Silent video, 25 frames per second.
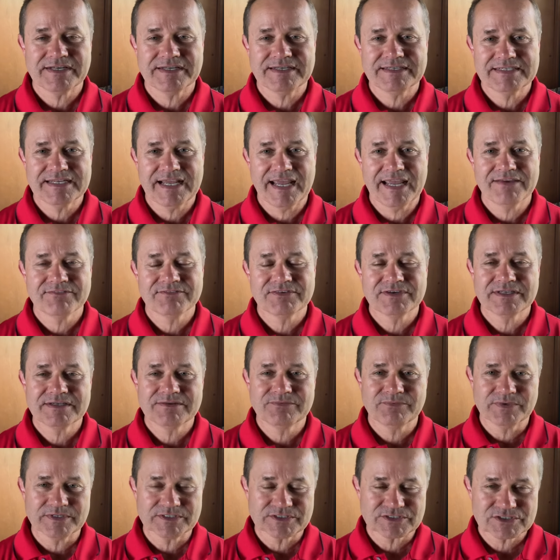in
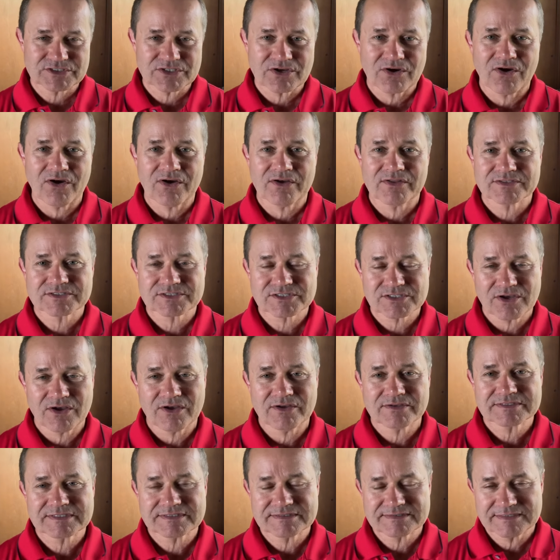David with Saul.
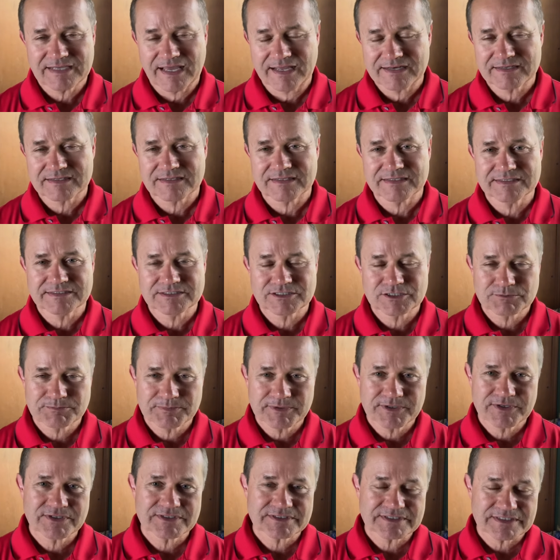Saul's unclean
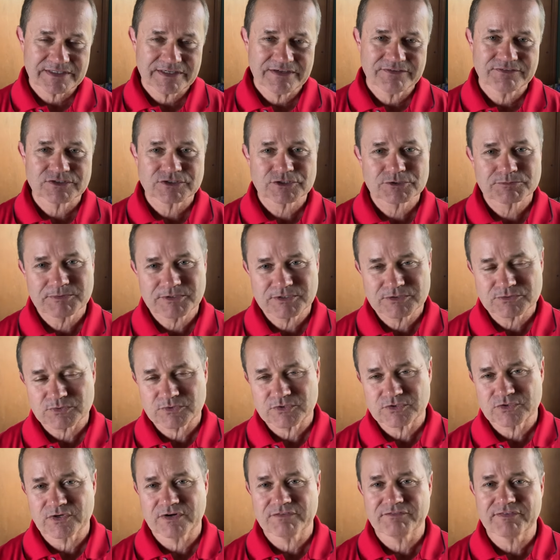spirits, evil spirits were
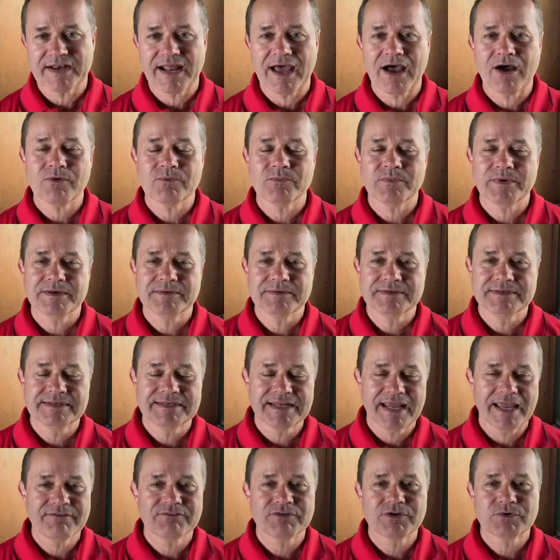driven out when
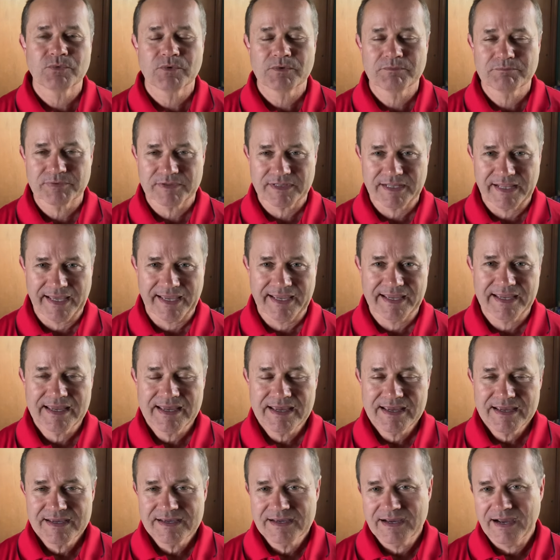David would play
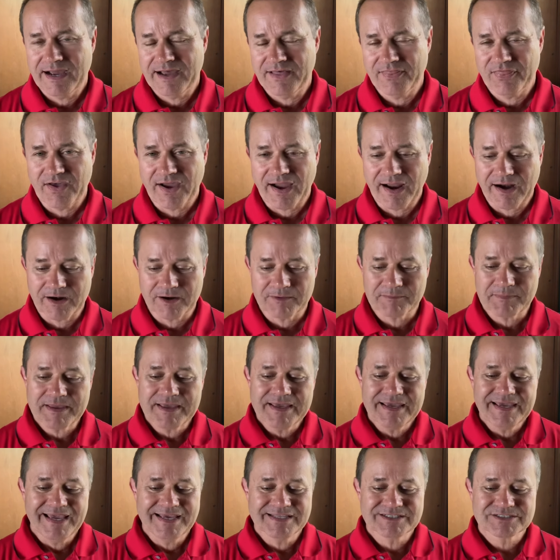uh, the harp.
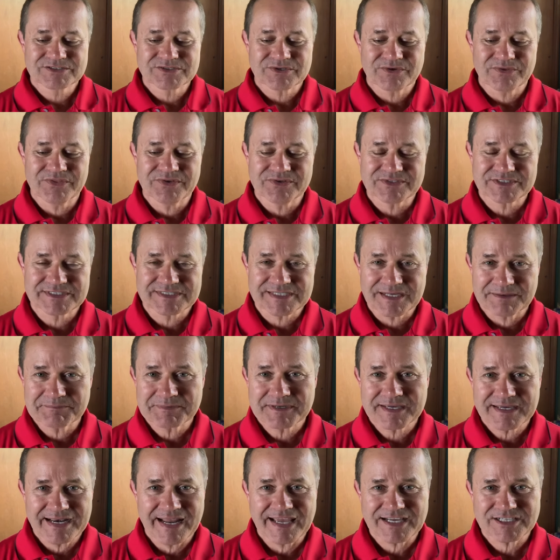And so there's some
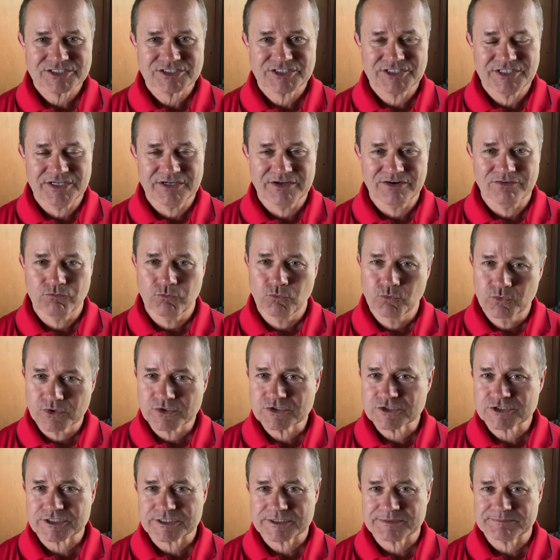connection here of
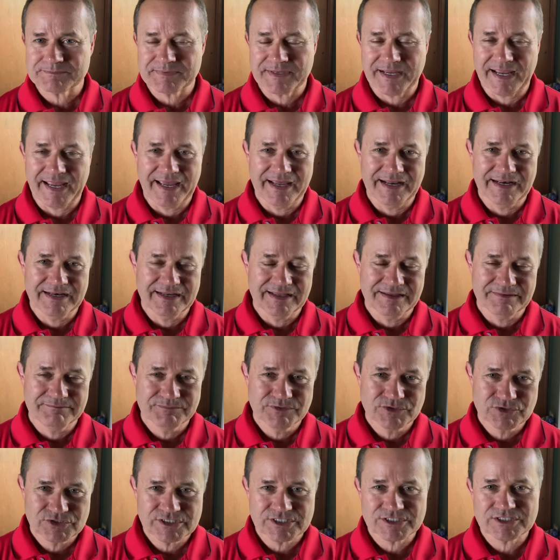worship and
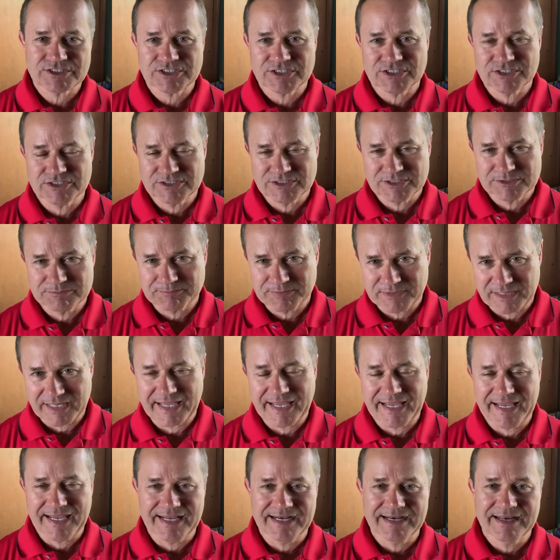musicians
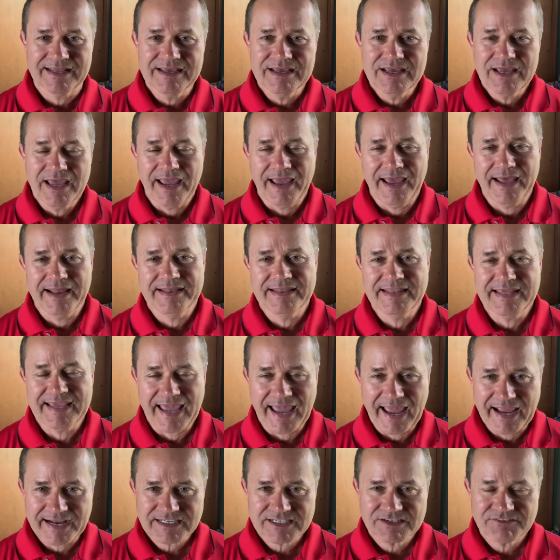playing and
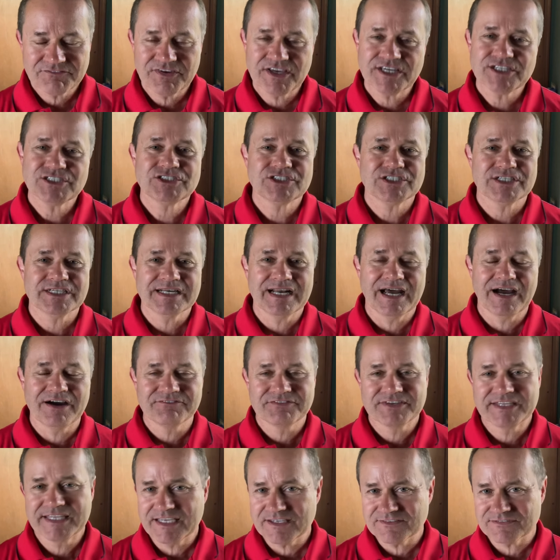the activation
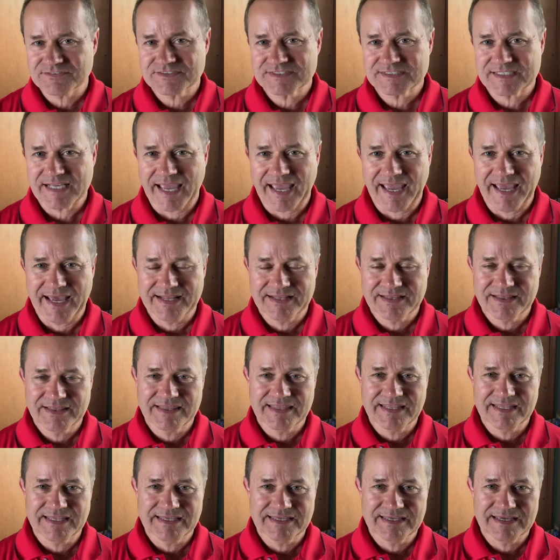of gifts
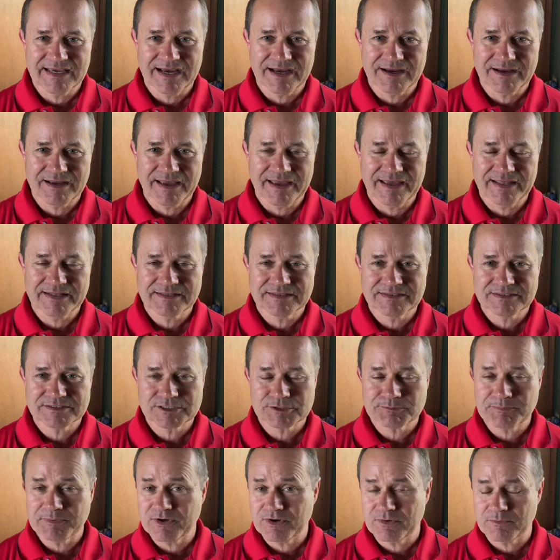and the uh, and the
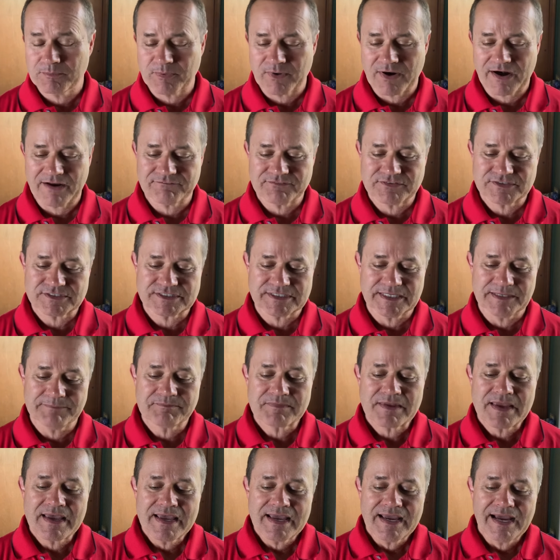spirit of prophecy.
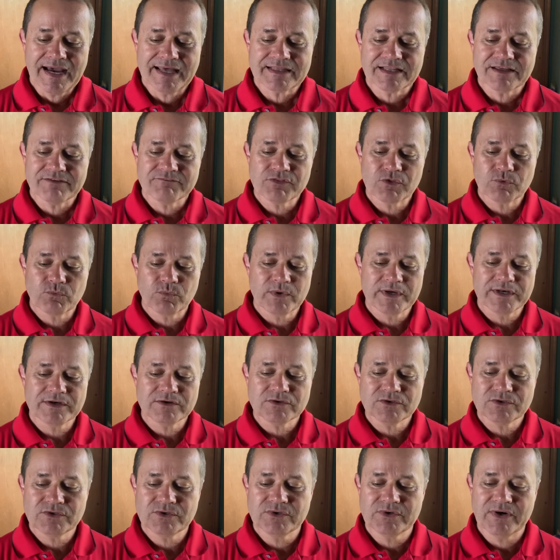I love the
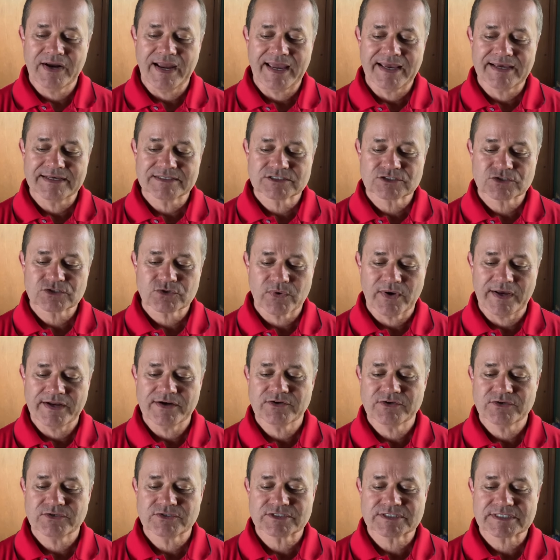widow who has
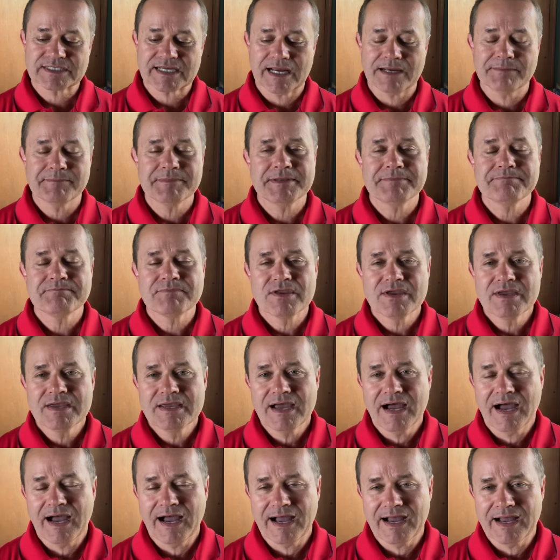creditors coming.
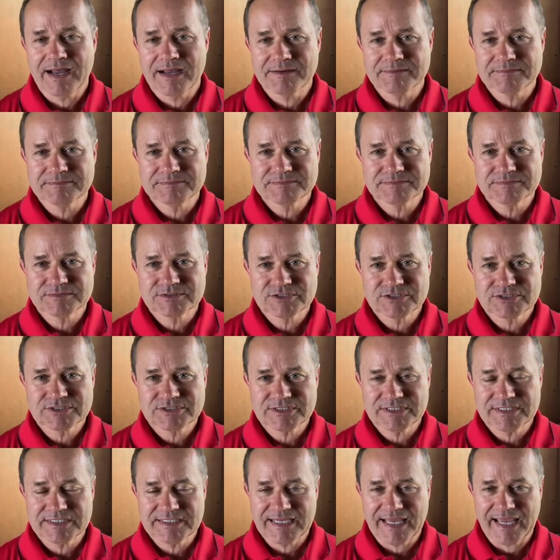Um,
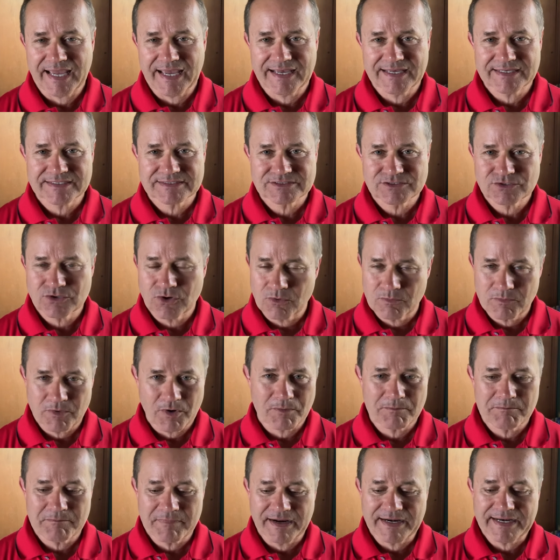she has no
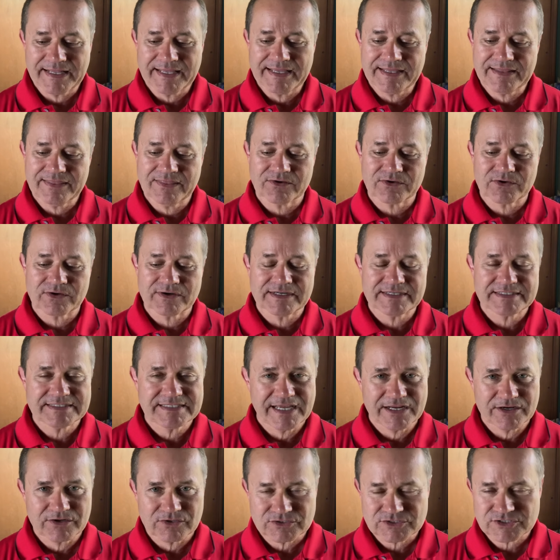more money. They're going to
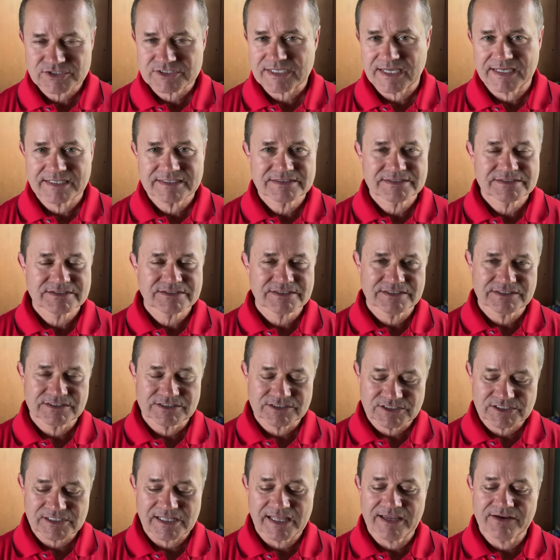take her son sons into
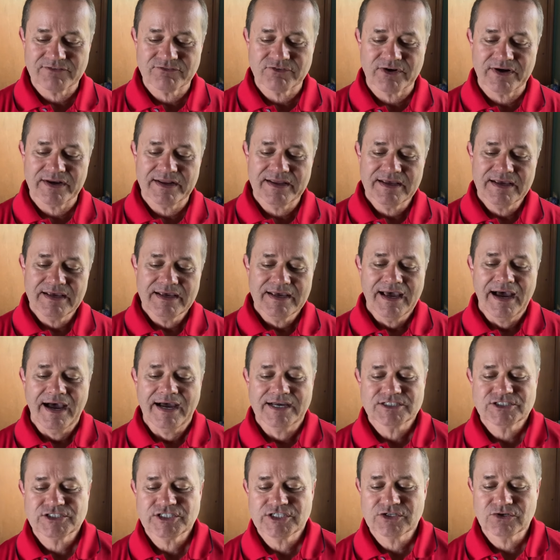slavery.
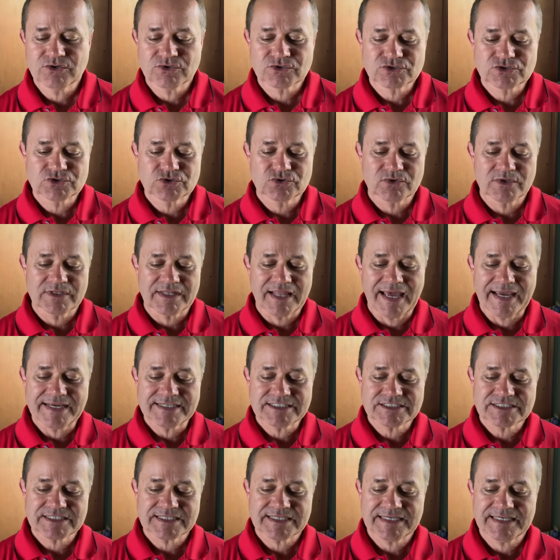Uh, she goes to
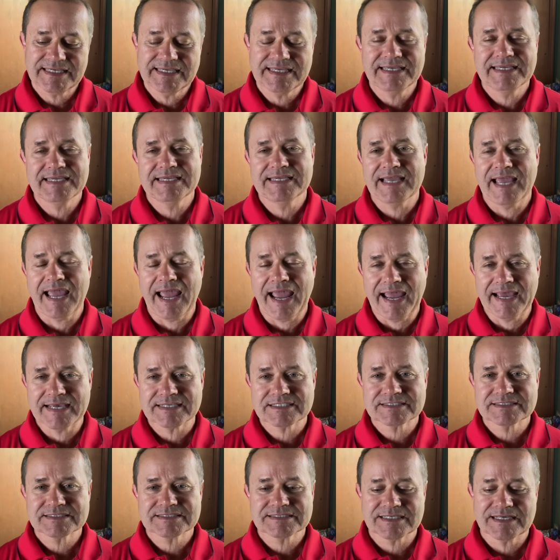Elisha. He
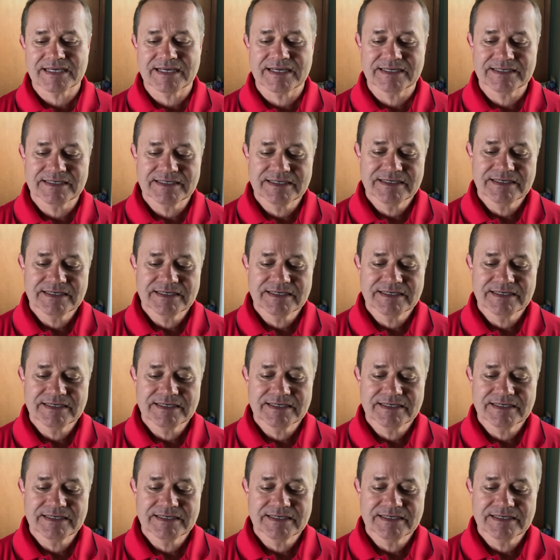asks, uh,